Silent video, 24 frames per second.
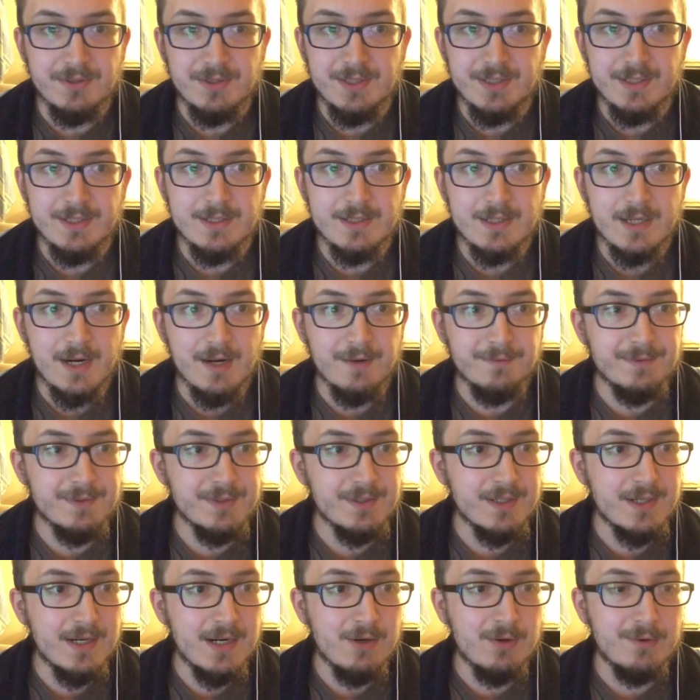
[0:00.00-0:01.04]
here
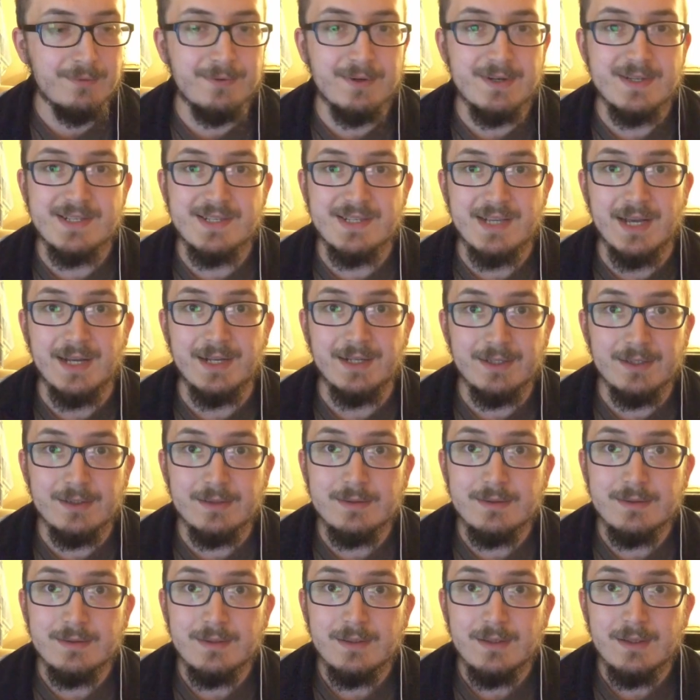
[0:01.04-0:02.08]
after our first cycle.